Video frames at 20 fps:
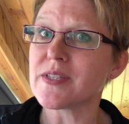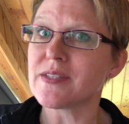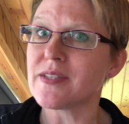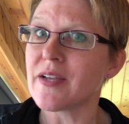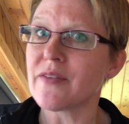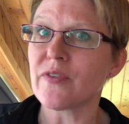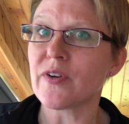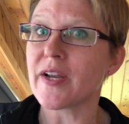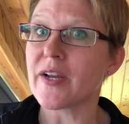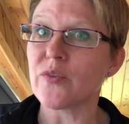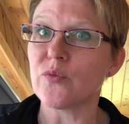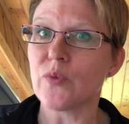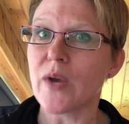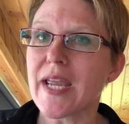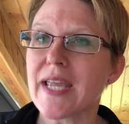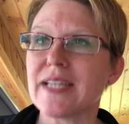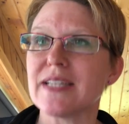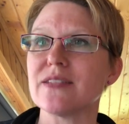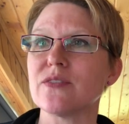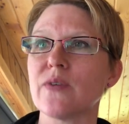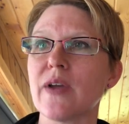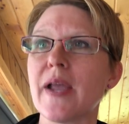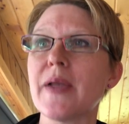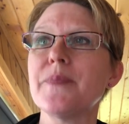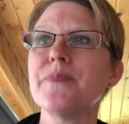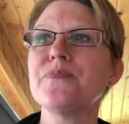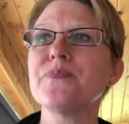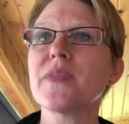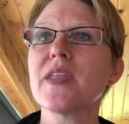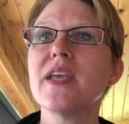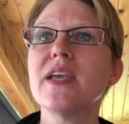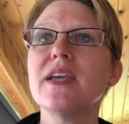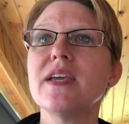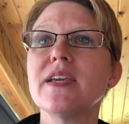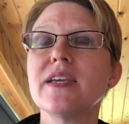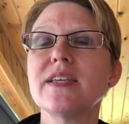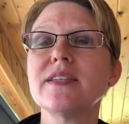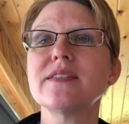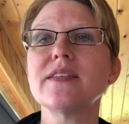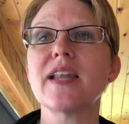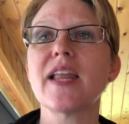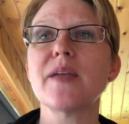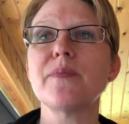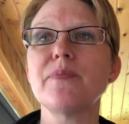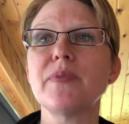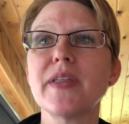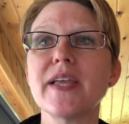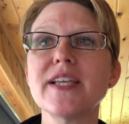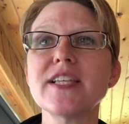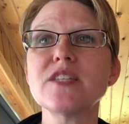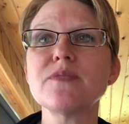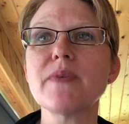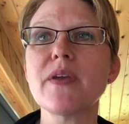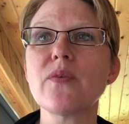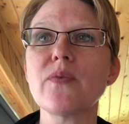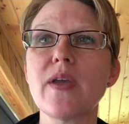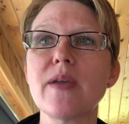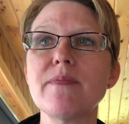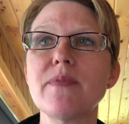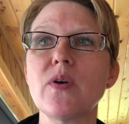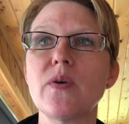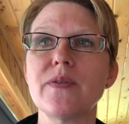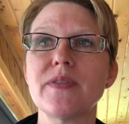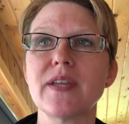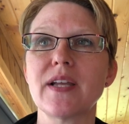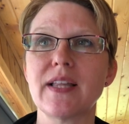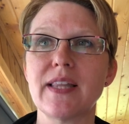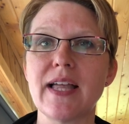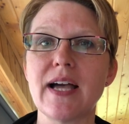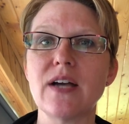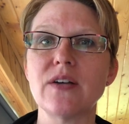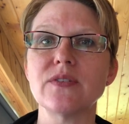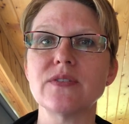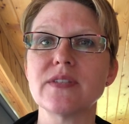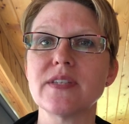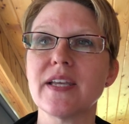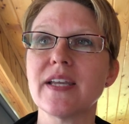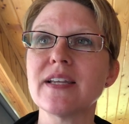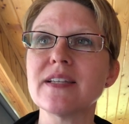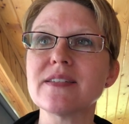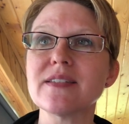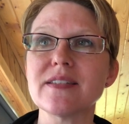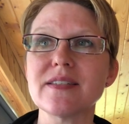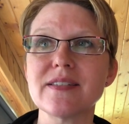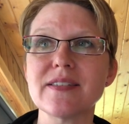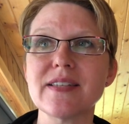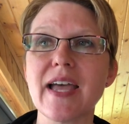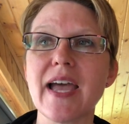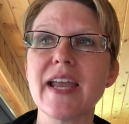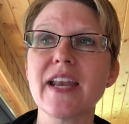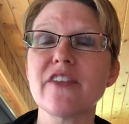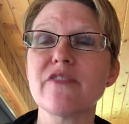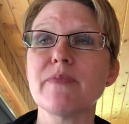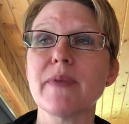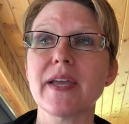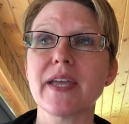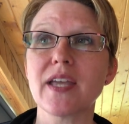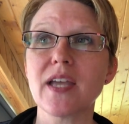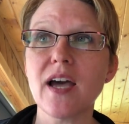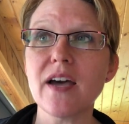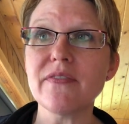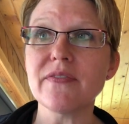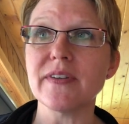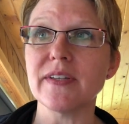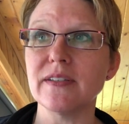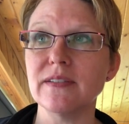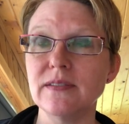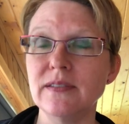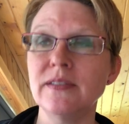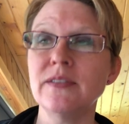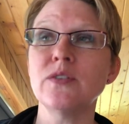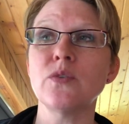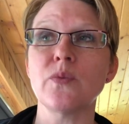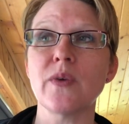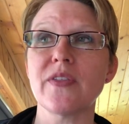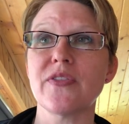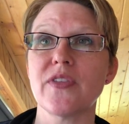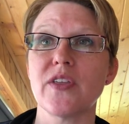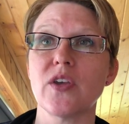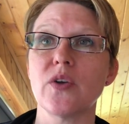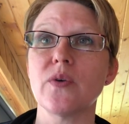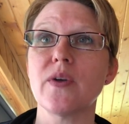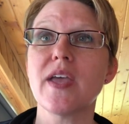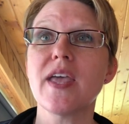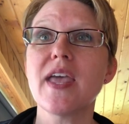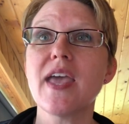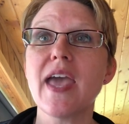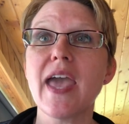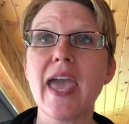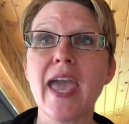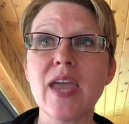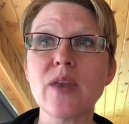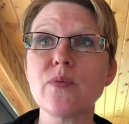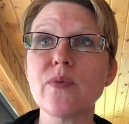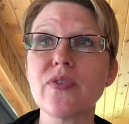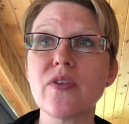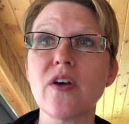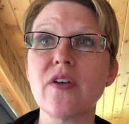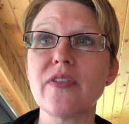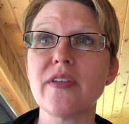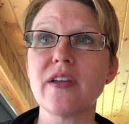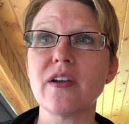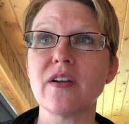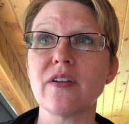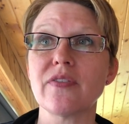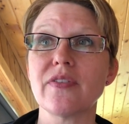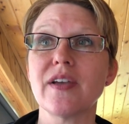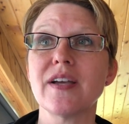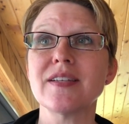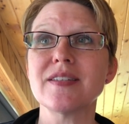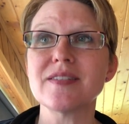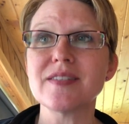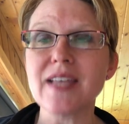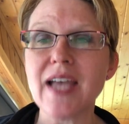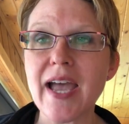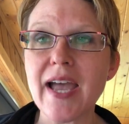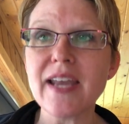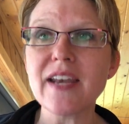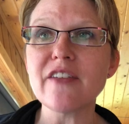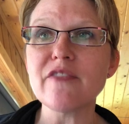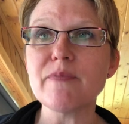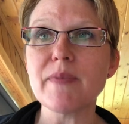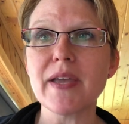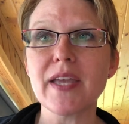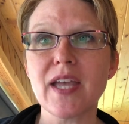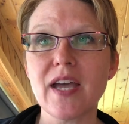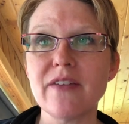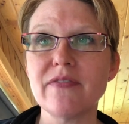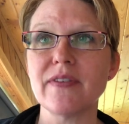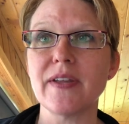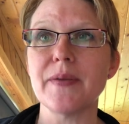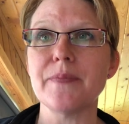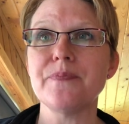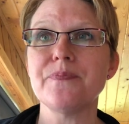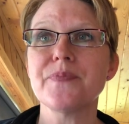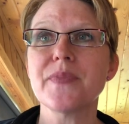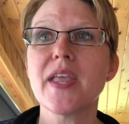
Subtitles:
Never had rained, right? He said, I placed my rainbow in the clouds. It is a sign of my covenant with you and with all the earth, a sign of my covenant.